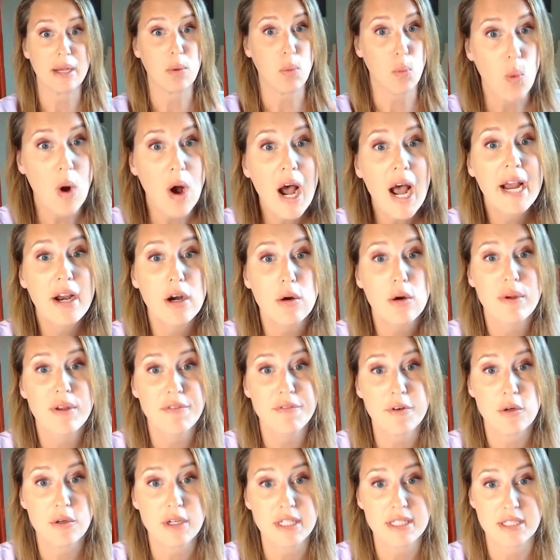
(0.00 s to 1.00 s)
why are we
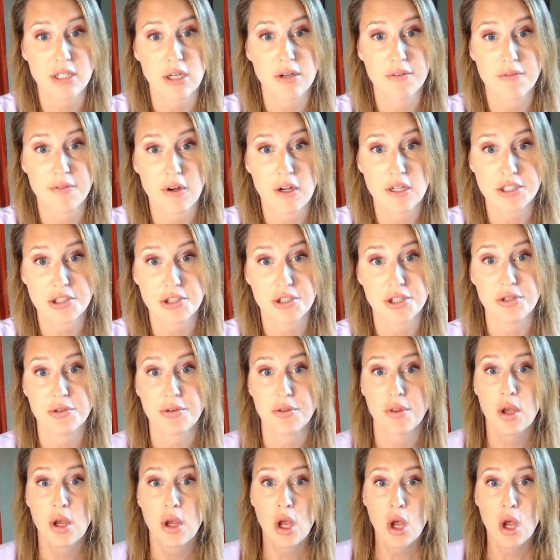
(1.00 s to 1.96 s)
focused on foster youth?